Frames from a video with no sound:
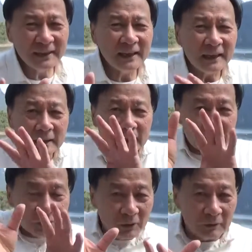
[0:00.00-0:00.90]
there,
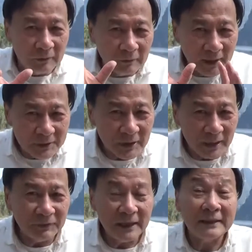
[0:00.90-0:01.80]
so once you
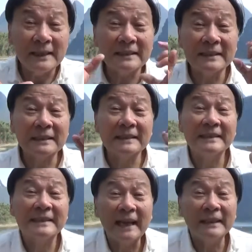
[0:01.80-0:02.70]
have this is the
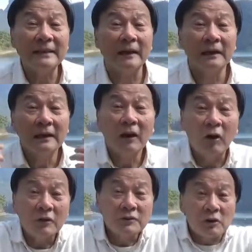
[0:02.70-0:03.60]
center,
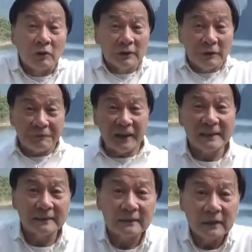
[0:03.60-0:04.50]
control your
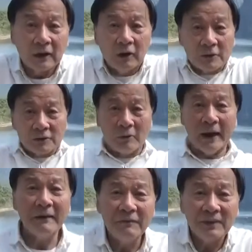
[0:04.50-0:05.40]
fingers, control
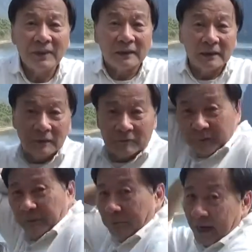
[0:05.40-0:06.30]
everything
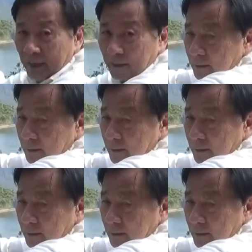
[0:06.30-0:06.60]
from the back.